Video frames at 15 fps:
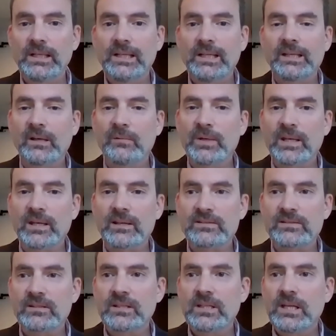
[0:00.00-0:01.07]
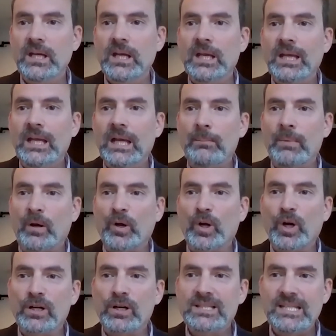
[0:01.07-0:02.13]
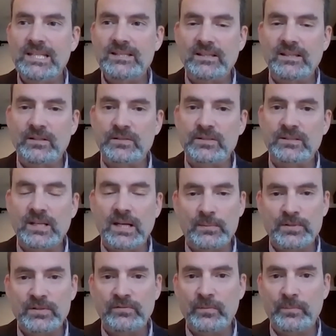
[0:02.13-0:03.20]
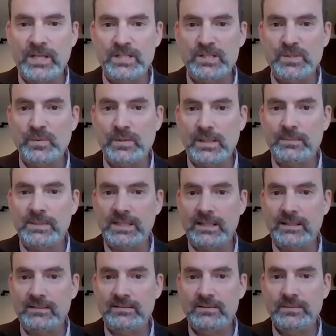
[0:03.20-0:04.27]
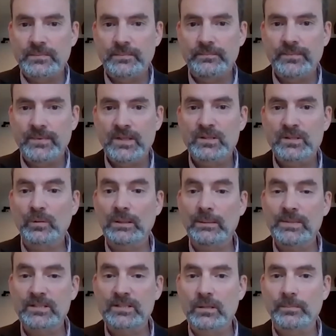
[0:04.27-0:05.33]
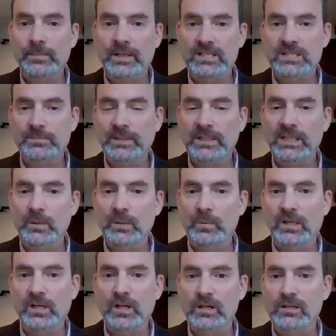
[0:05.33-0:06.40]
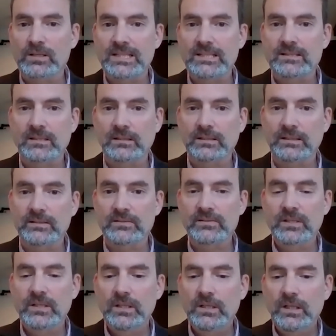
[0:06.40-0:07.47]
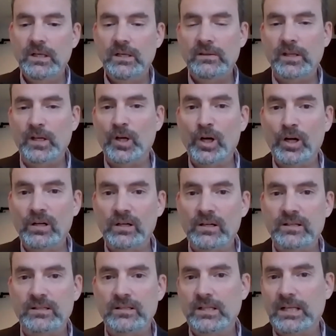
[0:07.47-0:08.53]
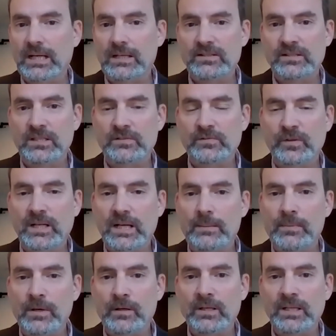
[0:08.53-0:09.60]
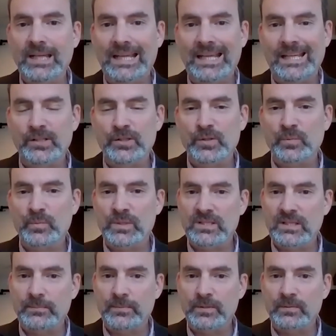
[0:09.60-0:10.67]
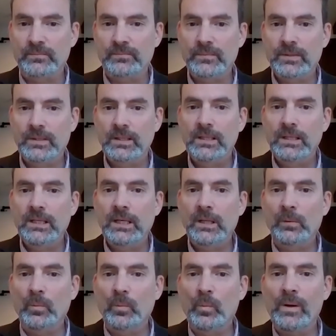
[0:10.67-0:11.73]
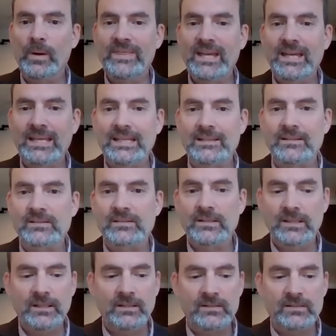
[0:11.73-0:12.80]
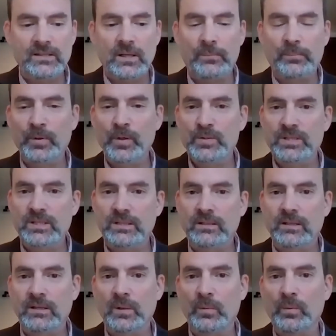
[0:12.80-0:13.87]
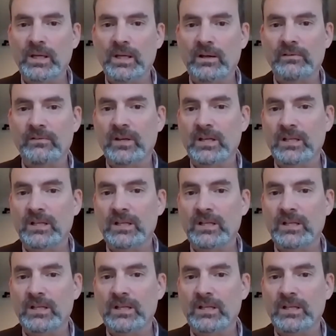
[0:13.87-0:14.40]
And I've been asked about CAR T cells as an option for patients with MDS. So let me start by explaining what a CAR T cell is. The CAR stands for Chimeric Antigen Receptor. And what that is a protein that we have